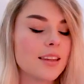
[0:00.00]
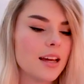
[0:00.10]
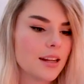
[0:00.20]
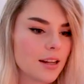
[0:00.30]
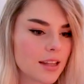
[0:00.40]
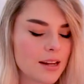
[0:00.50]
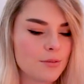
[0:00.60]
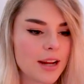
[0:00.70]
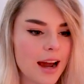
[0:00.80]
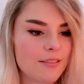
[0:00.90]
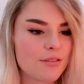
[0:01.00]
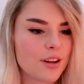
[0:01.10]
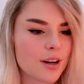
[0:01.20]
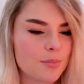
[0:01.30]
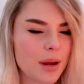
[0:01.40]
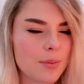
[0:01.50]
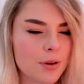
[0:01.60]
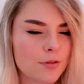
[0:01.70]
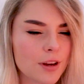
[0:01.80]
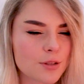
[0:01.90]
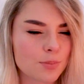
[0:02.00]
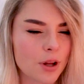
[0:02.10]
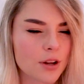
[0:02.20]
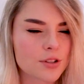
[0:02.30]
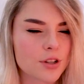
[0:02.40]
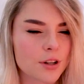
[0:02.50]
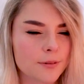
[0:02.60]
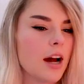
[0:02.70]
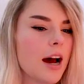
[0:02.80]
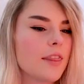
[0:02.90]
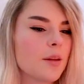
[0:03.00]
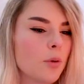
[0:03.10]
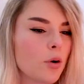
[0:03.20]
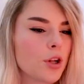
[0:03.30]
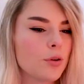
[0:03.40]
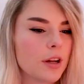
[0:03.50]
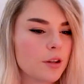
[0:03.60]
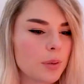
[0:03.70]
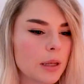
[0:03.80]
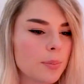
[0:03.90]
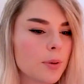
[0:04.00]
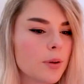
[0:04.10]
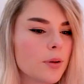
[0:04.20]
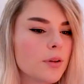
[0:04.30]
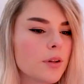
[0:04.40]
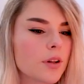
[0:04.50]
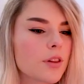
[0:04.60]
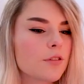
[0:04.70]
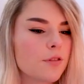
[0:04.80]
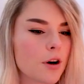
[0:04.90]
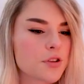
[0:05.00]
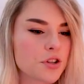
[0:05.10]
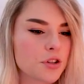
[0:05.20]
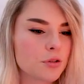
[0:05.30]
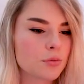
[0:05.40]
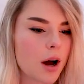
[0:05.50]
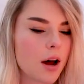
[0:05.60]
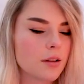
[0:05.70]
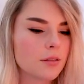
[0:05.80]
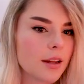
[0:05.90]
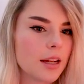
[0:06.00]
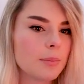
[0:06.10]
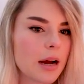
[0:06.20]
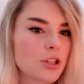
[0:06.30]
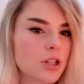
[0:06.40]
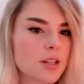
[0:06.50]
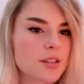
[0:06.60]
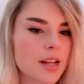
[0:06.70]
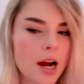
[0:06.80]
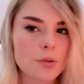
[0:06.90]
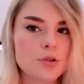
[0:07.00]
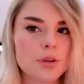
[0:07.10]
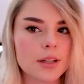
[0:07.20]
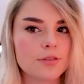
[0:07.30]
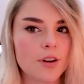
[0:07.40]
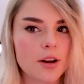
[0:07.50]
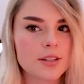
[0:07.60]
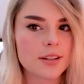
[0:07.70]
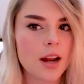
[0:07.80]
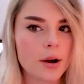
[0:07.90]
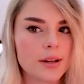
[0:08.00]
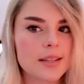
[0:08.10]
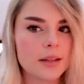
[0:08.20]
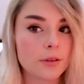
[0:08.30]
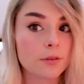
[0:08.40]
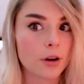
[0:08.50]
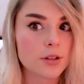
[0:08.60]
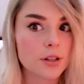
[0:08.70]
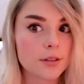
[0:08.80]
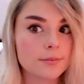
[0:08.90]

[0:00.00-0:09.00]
Then we have the babyface blaster, and the more you hit people, the faster you run. Imagine the scout was really fast and now he's even faster.